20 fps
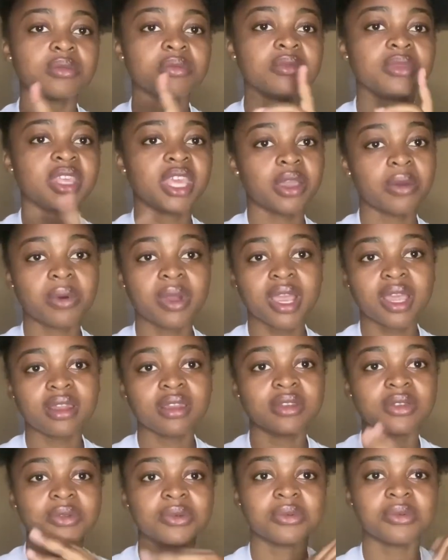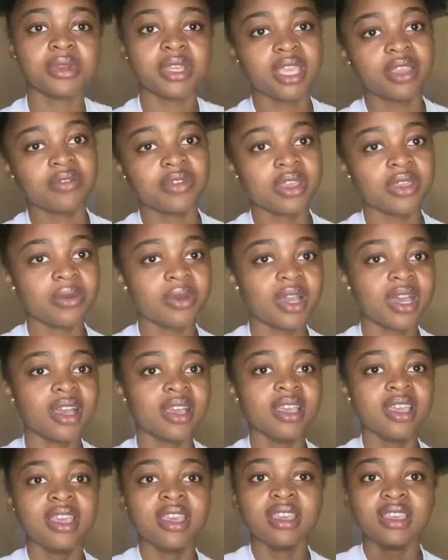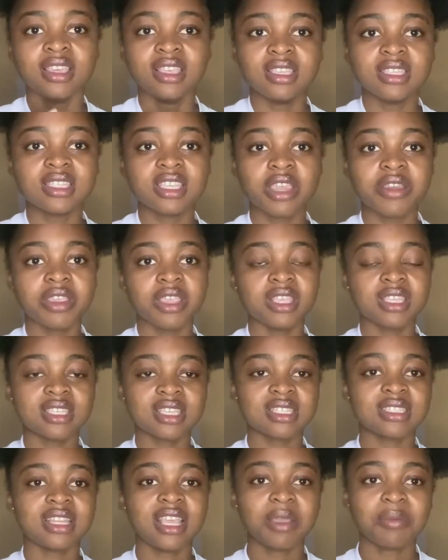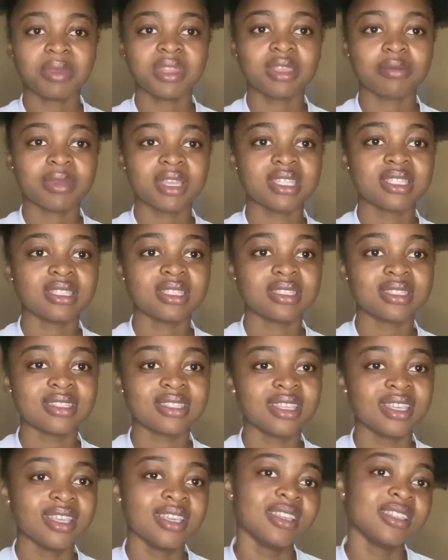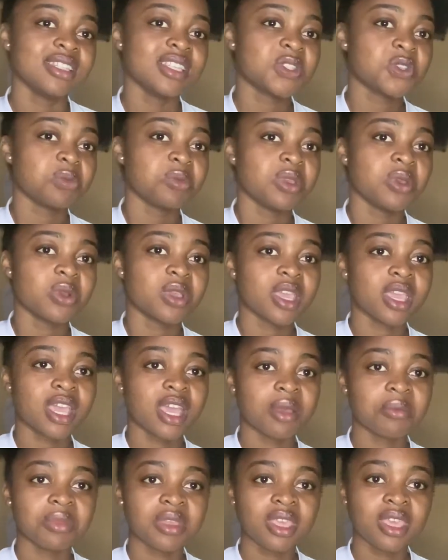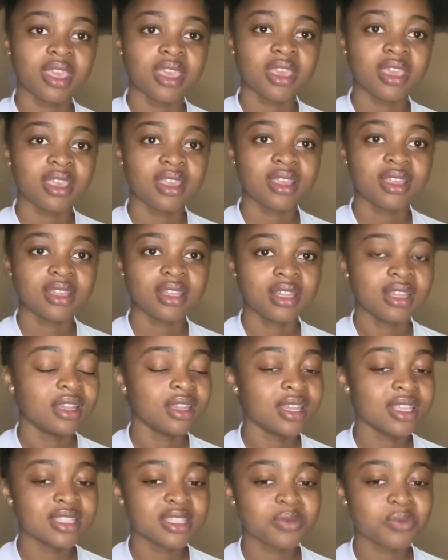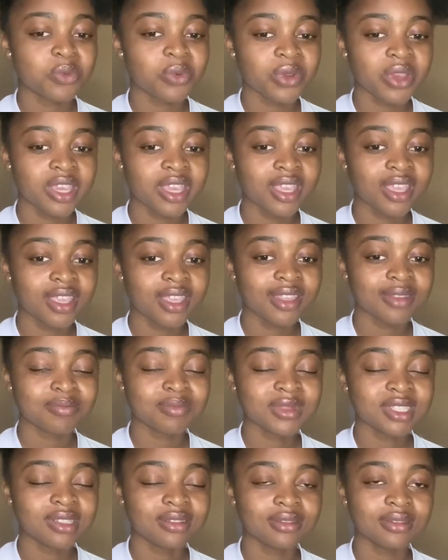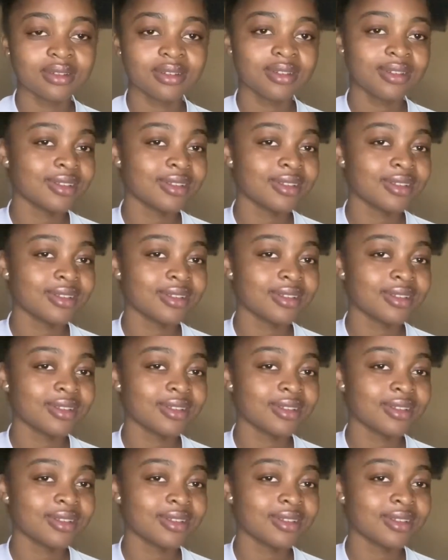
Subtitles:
year one to wherever you are, engineering is just like mathematics. Just told me, okay, come here, let's pray. Oh,